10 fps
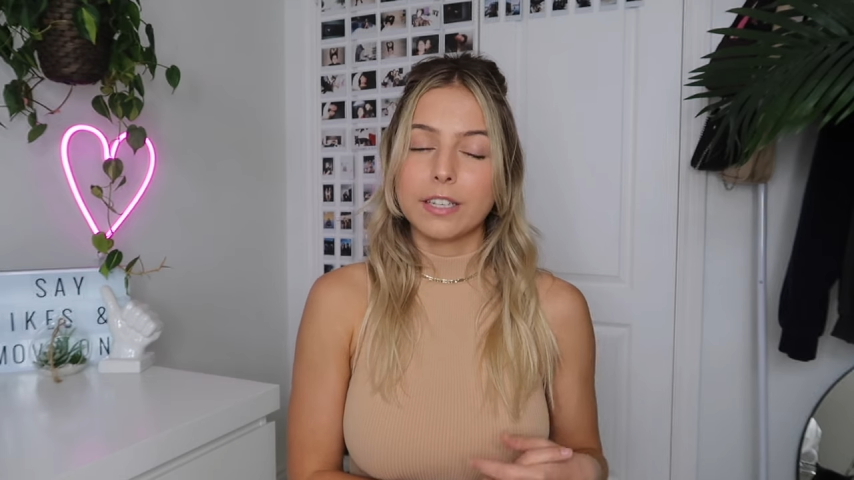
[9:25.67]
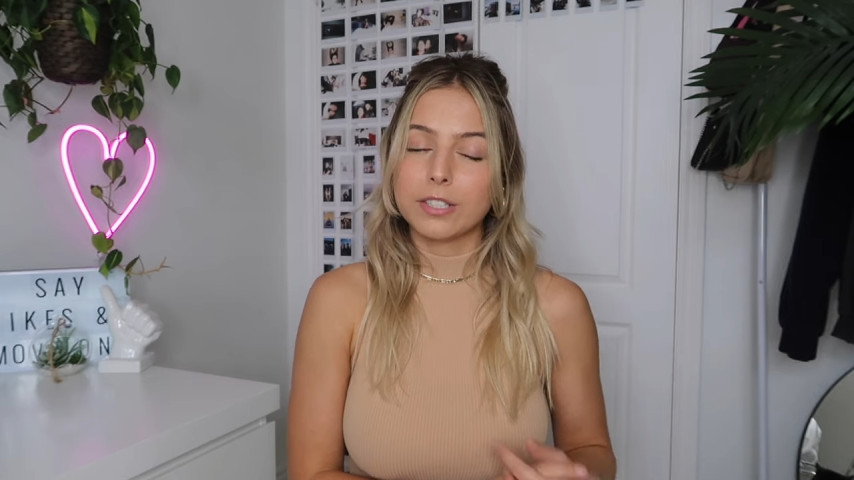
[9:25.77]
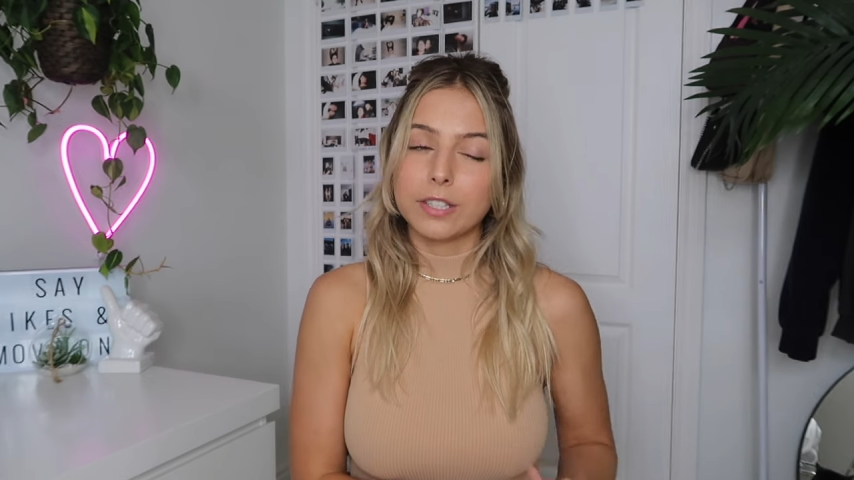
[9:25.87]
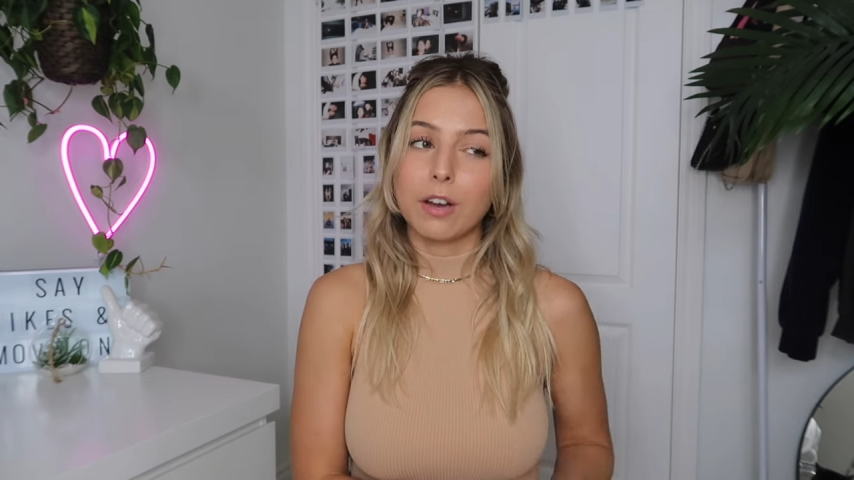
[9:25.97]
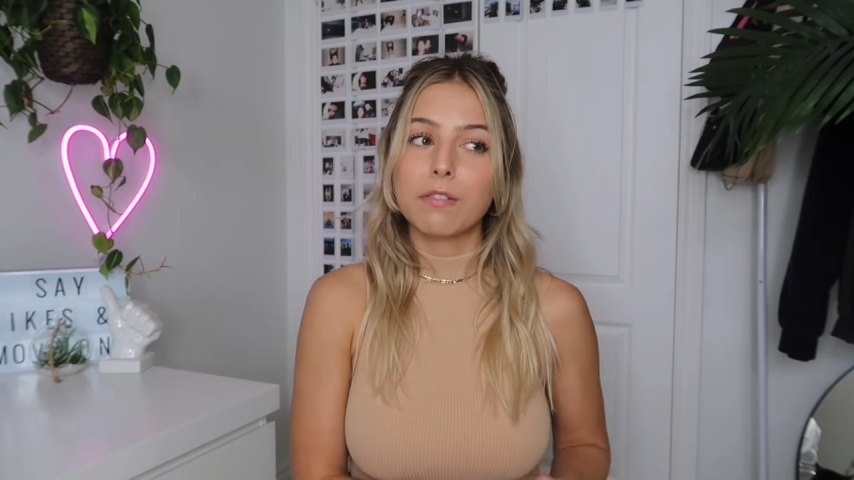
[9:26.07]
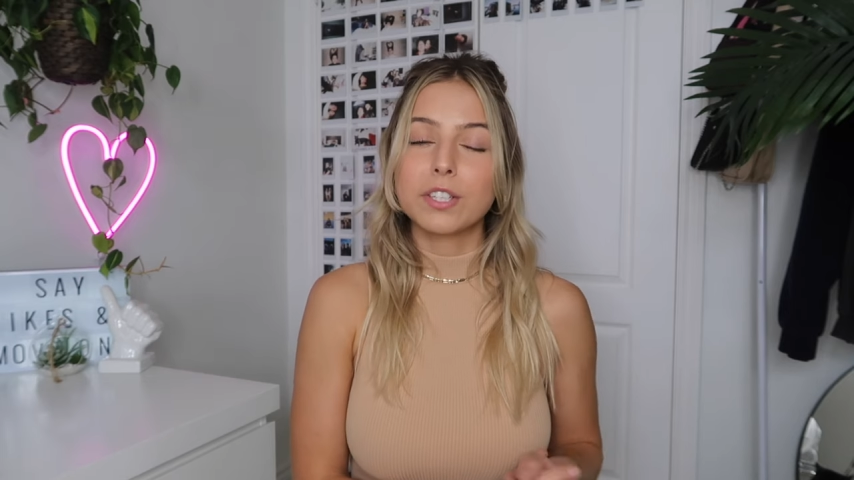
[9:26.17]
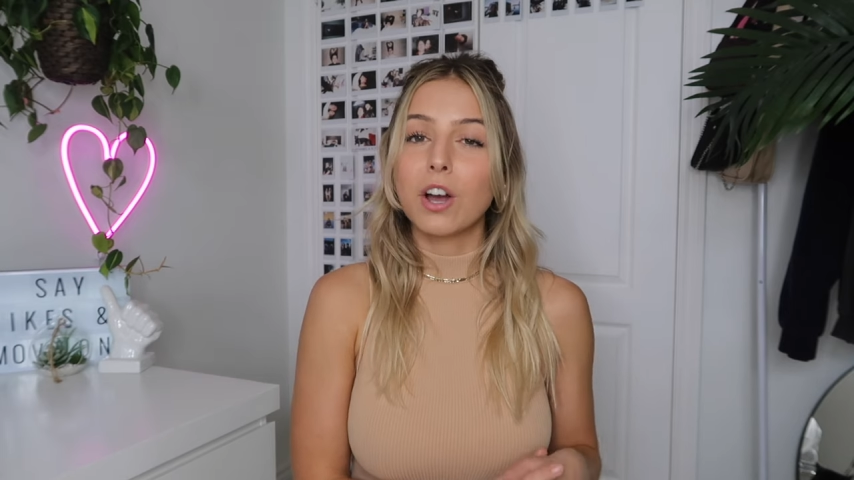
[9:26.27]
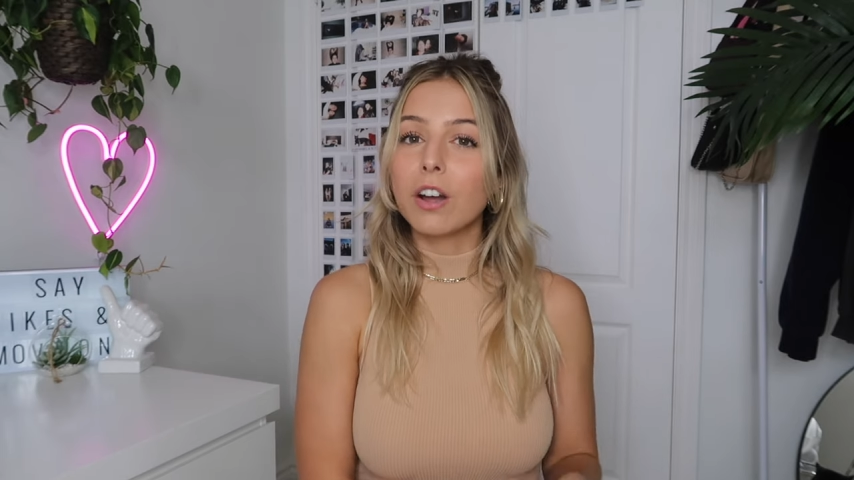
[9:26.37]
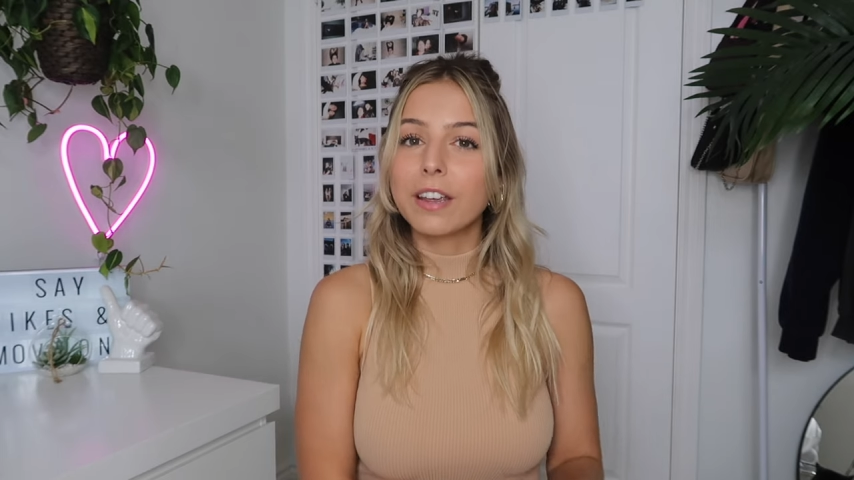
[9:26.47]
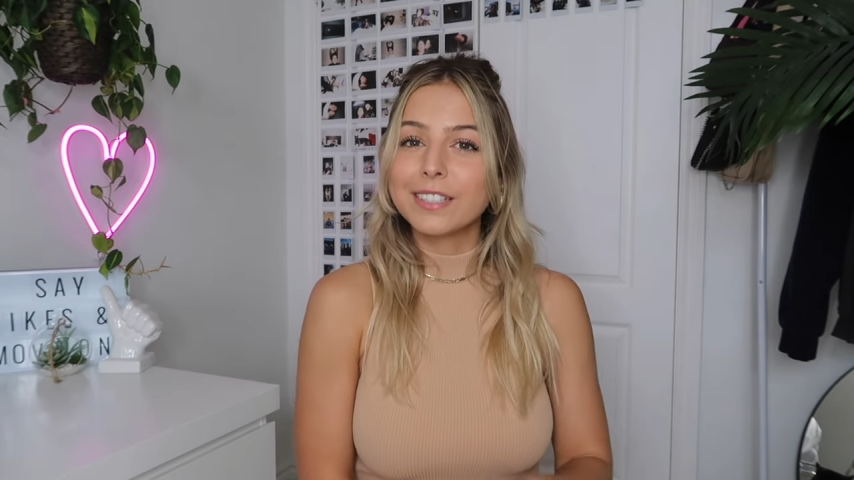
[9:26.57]
I just love
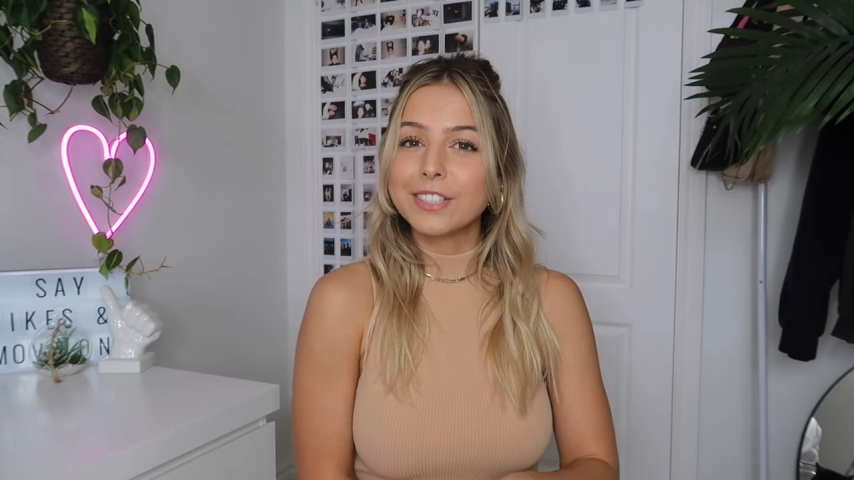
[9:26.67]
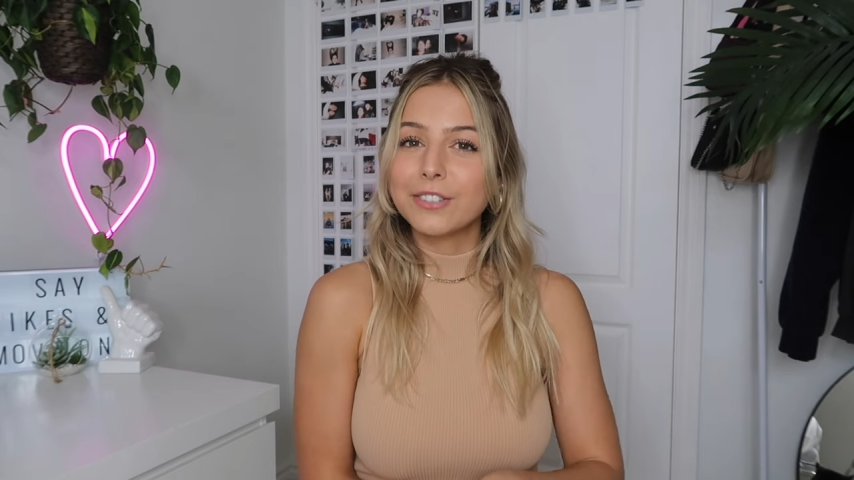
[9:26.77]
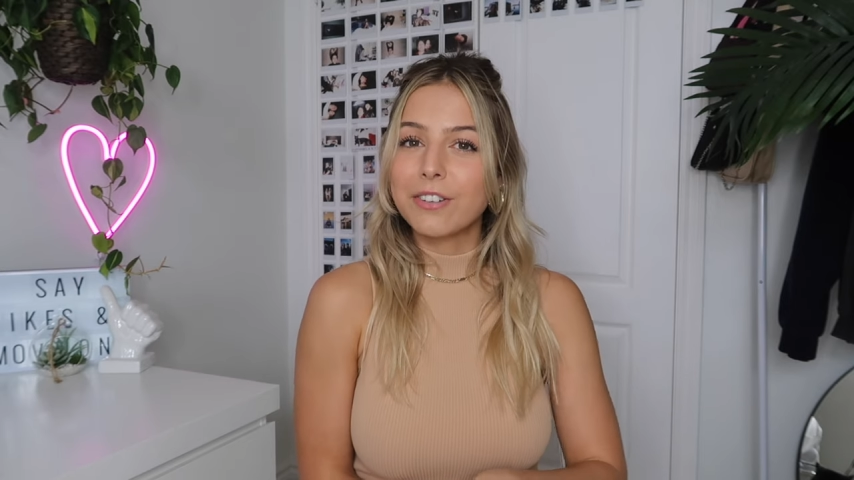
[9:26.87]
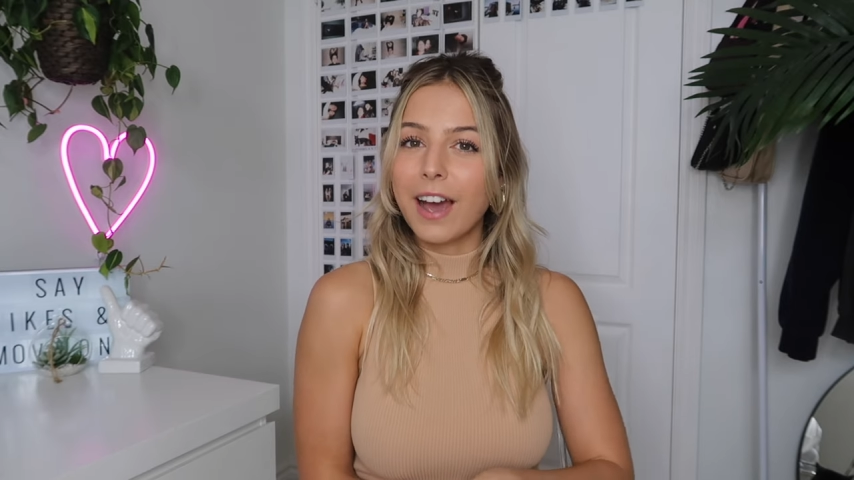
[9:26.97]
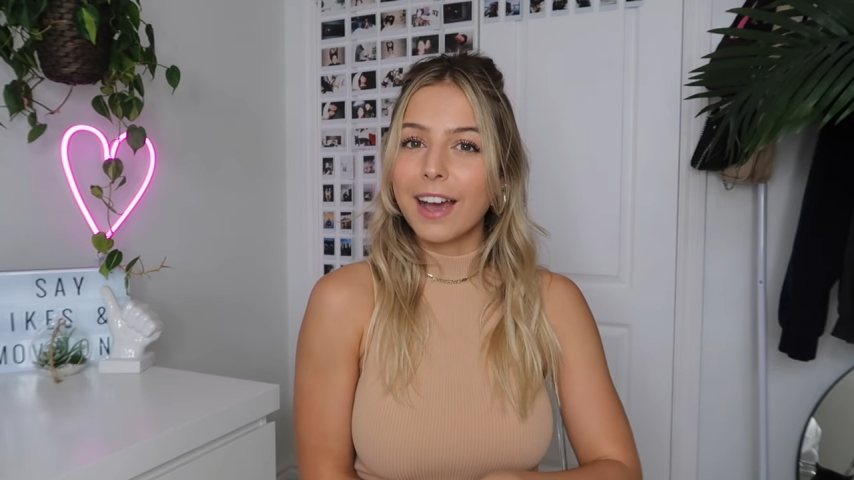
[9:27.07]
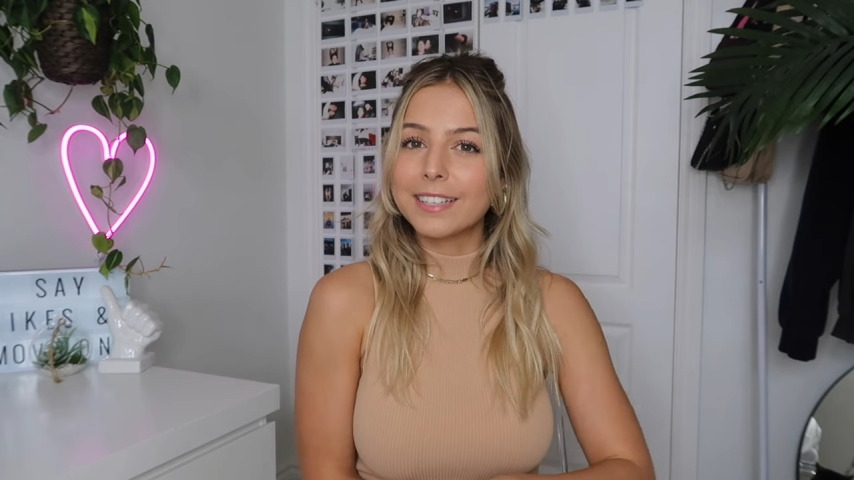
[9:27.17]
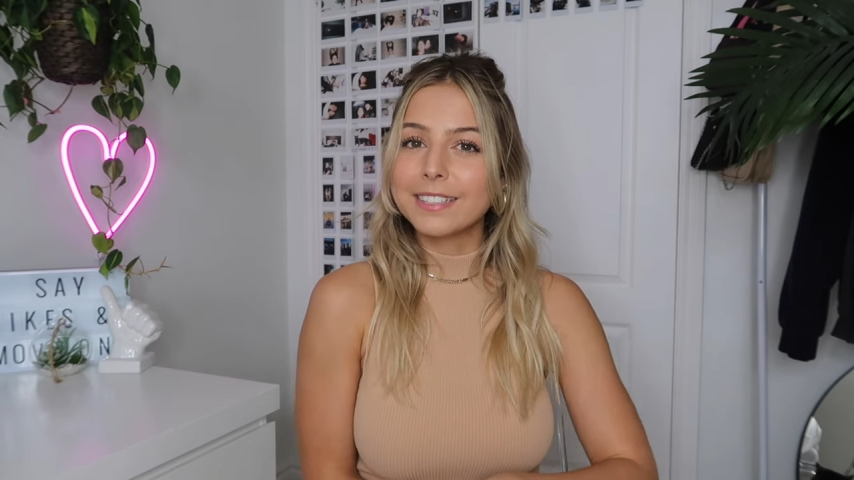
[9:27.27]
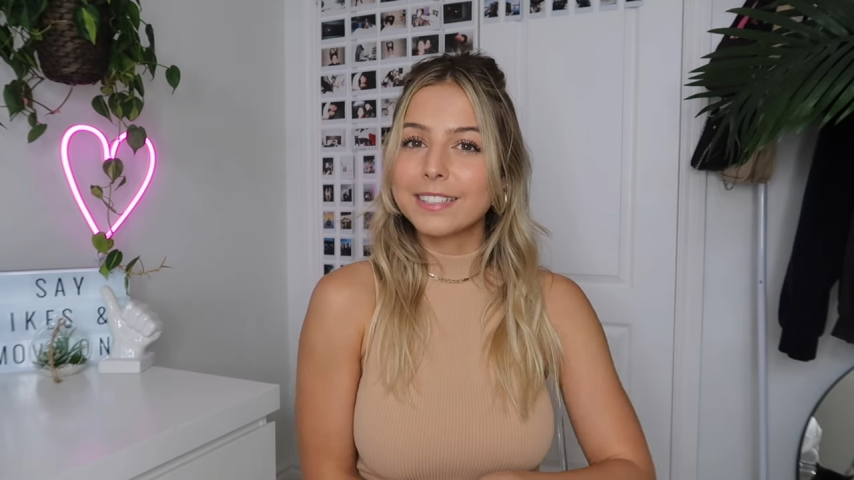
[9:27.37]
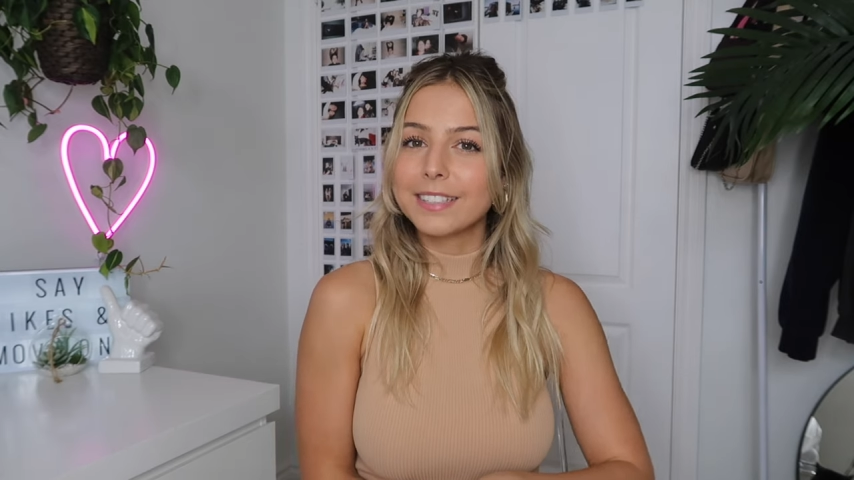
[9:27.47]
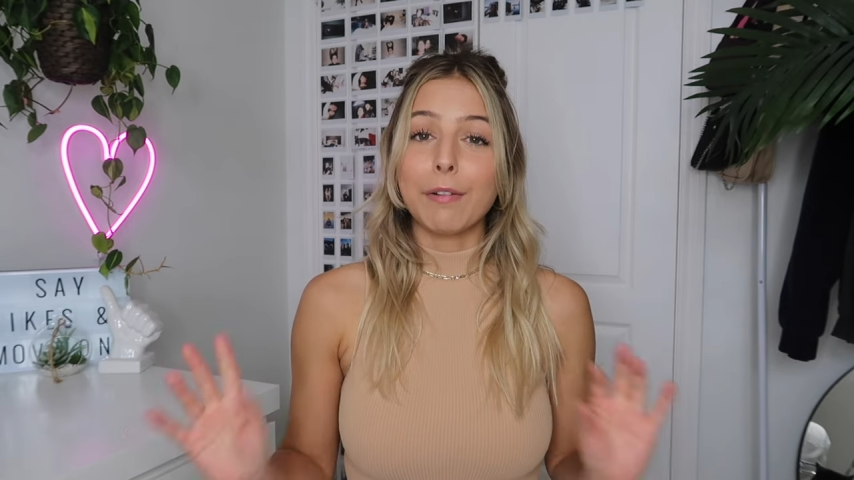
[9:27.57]
talking to you guys.